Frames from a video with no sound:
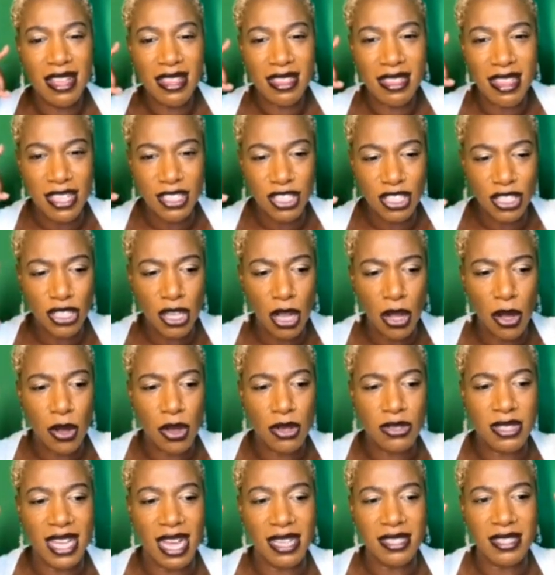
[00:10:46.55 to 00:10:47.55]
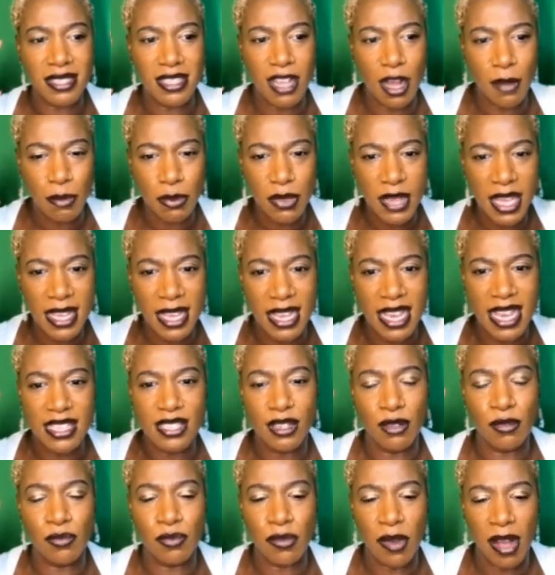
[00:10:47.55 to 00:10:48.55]
this shows that something
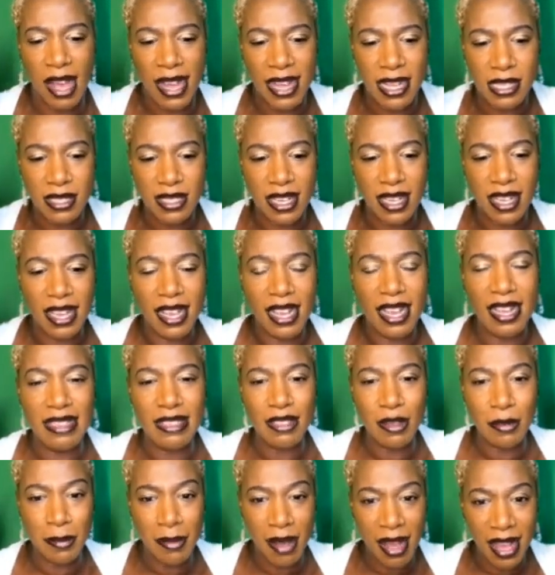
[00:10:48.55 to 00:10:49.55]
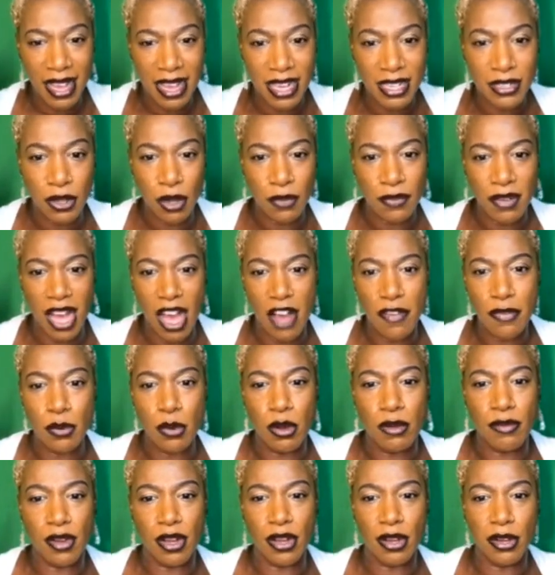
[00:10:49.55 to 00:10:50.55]
isn't right in the mind of
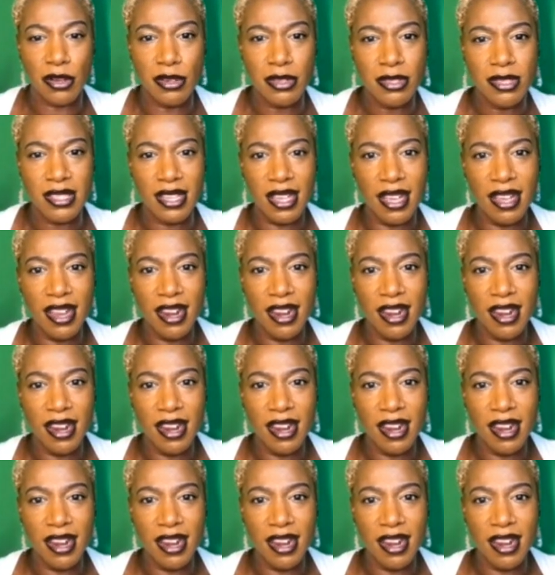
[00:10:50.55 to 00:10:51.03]
Afua Rose